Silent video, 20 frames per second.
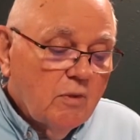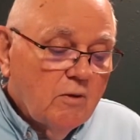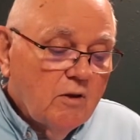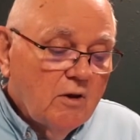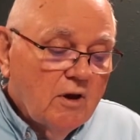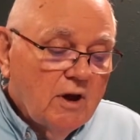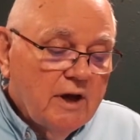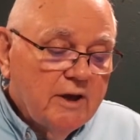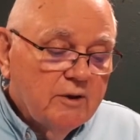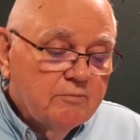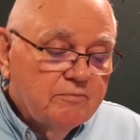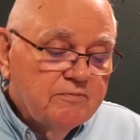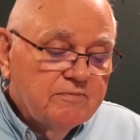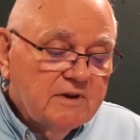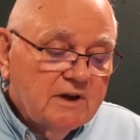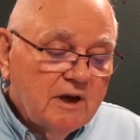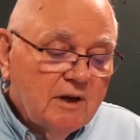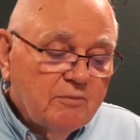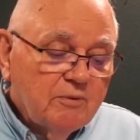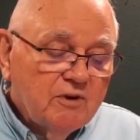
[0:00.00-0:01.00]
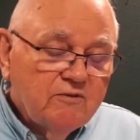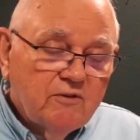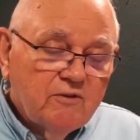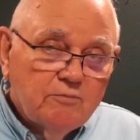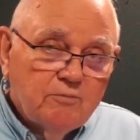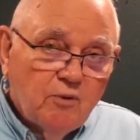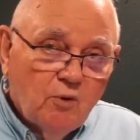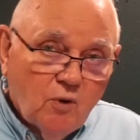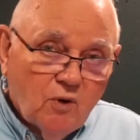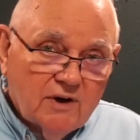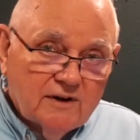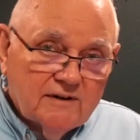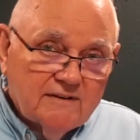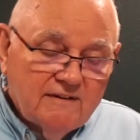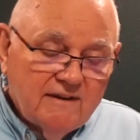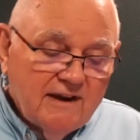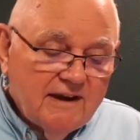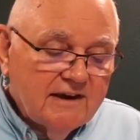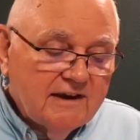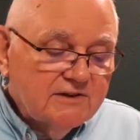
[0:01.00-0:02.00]
a couple of important
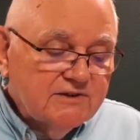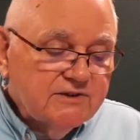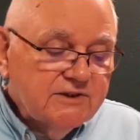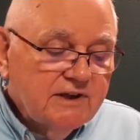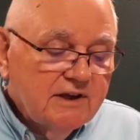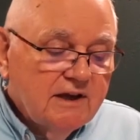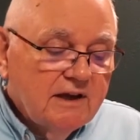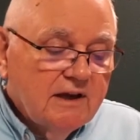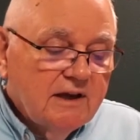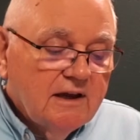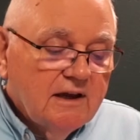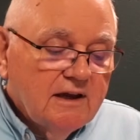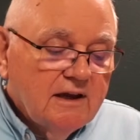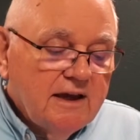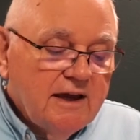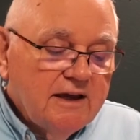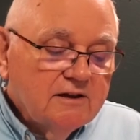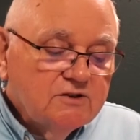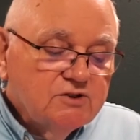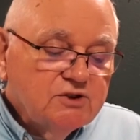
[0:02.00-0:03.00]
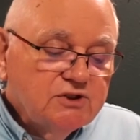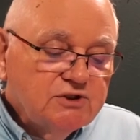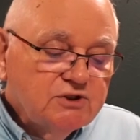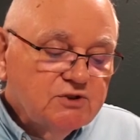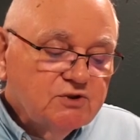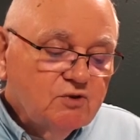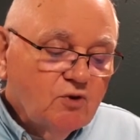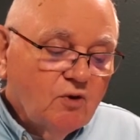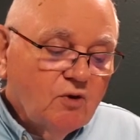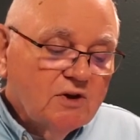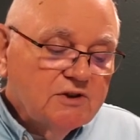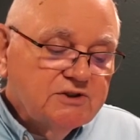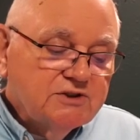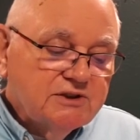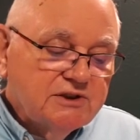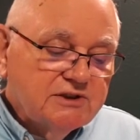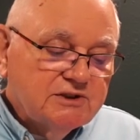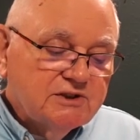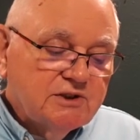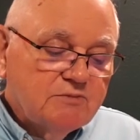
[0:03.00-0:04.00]
things. Energy storage
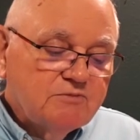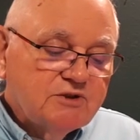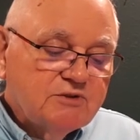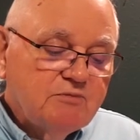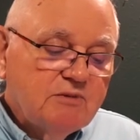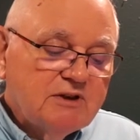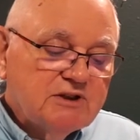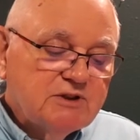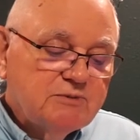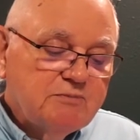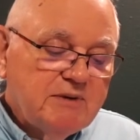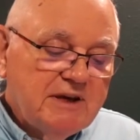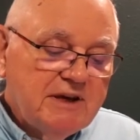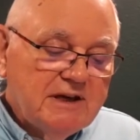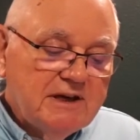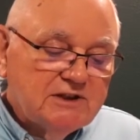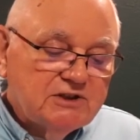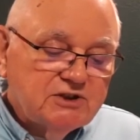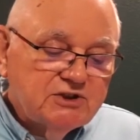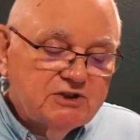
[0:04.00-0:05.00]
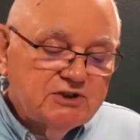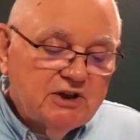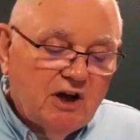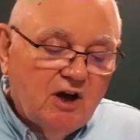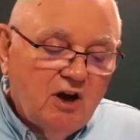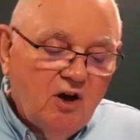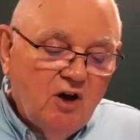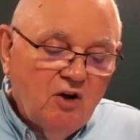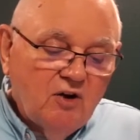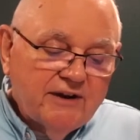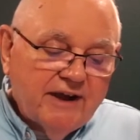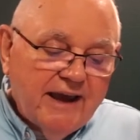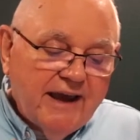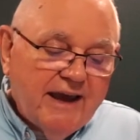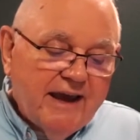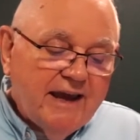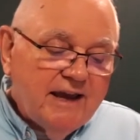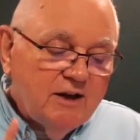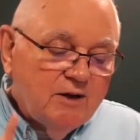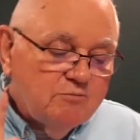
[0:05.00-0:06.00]
systems must be installed
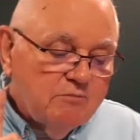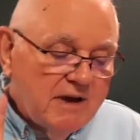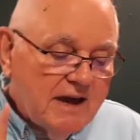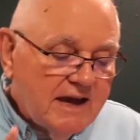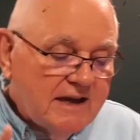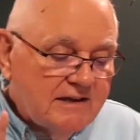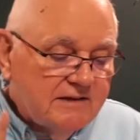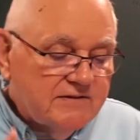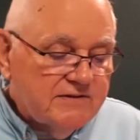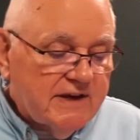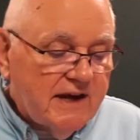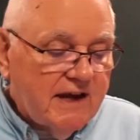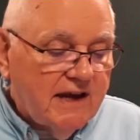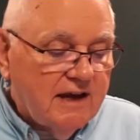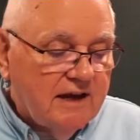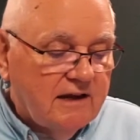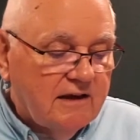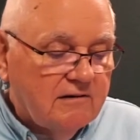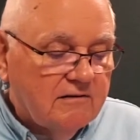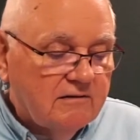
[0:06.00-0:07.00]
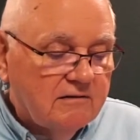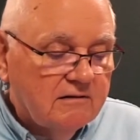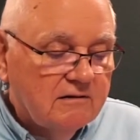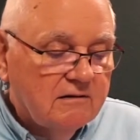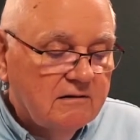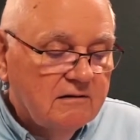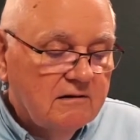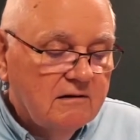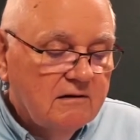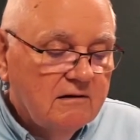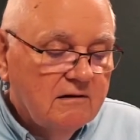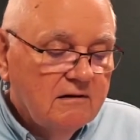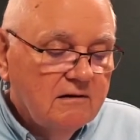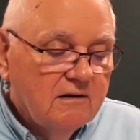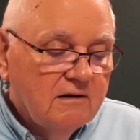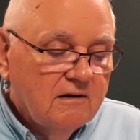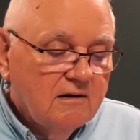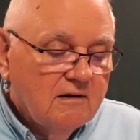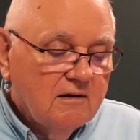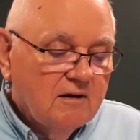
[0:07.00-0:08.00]
and maintained
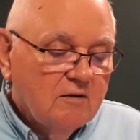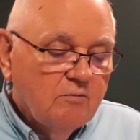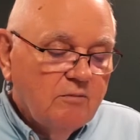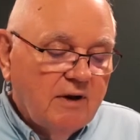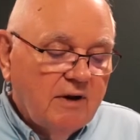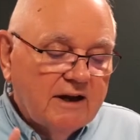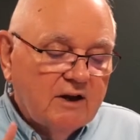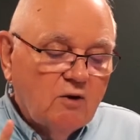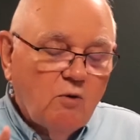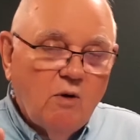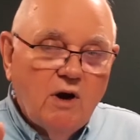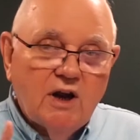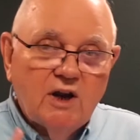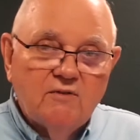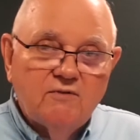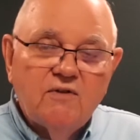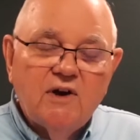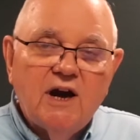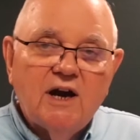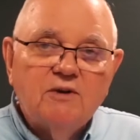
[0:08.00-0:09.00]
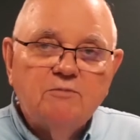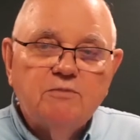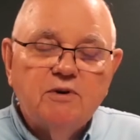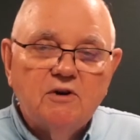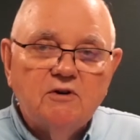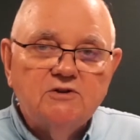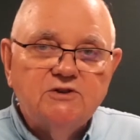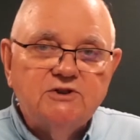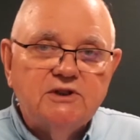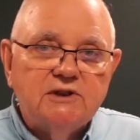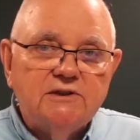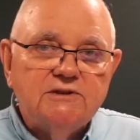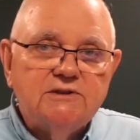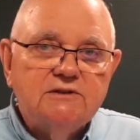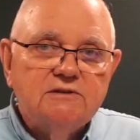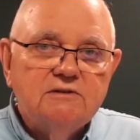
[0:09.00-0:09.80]
by qualified persons.